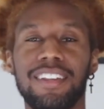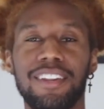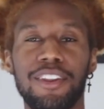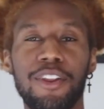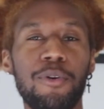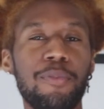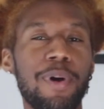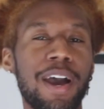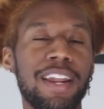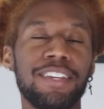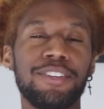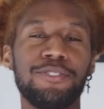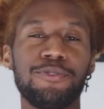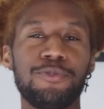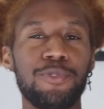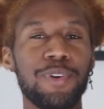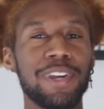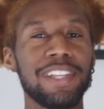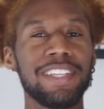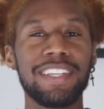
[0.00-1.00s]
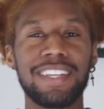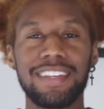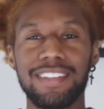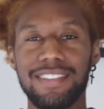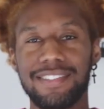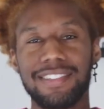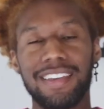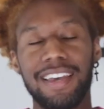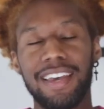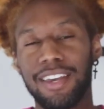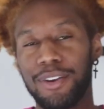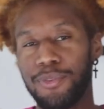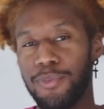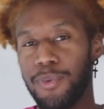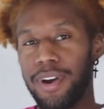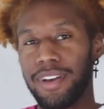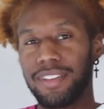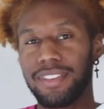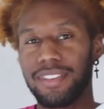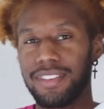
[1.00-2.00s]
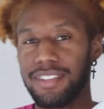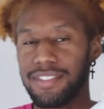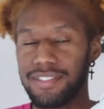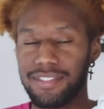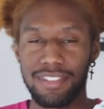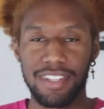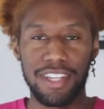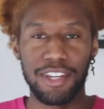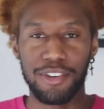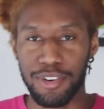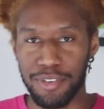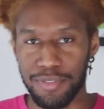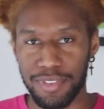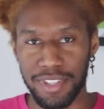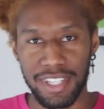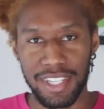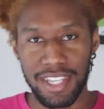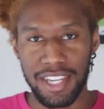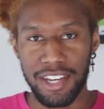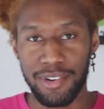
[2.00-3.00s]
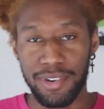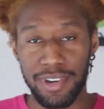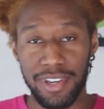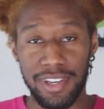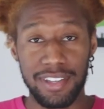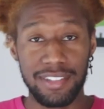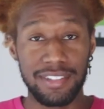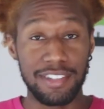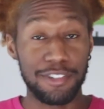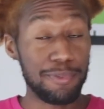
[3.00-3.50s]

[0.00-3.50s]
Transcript: Nobody really can say what the sneaker of the year is,